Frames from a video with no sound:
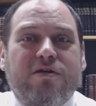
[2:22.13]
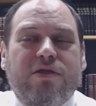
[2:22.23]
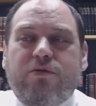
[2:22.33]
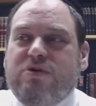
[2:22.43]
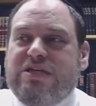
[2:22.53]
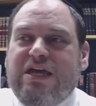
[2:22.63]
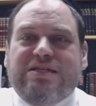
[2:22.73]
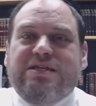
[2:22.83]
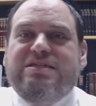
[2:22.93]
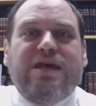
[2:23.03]
In other words,
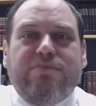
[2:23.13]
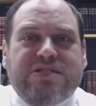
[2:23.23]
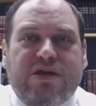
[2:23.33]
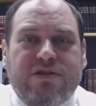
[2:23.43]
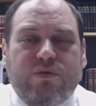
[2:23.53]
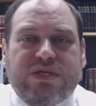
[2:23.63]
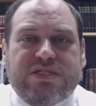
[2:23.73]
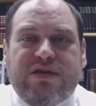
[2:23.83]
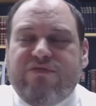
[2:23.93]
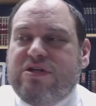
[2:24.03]
it's the same sun that we
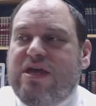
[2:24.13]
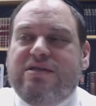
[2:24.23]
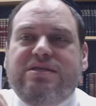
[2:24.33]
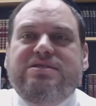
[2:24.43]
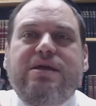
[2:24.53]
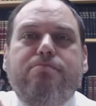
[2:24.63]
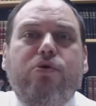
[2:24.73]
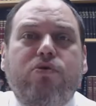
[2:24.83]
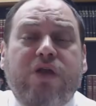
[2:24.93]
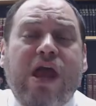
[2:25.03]
see every day. It's the same
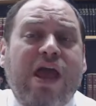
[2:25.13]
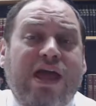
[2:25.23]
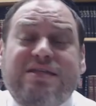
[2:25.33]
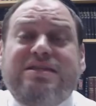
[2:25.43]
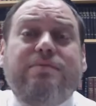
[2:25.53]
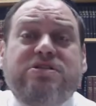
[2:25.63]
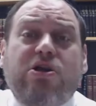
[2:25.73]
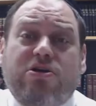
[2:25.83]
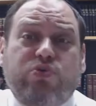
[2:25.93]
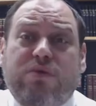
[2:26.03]
moon and same
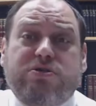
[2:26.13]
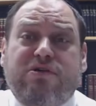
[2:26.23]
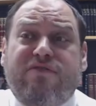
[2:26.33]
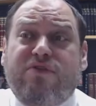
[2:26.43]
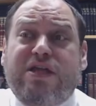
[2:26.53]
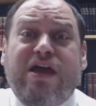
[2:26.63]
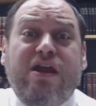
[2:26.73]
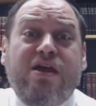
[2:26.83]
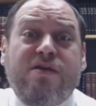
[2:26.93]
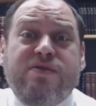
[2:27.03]
stars we observe every night.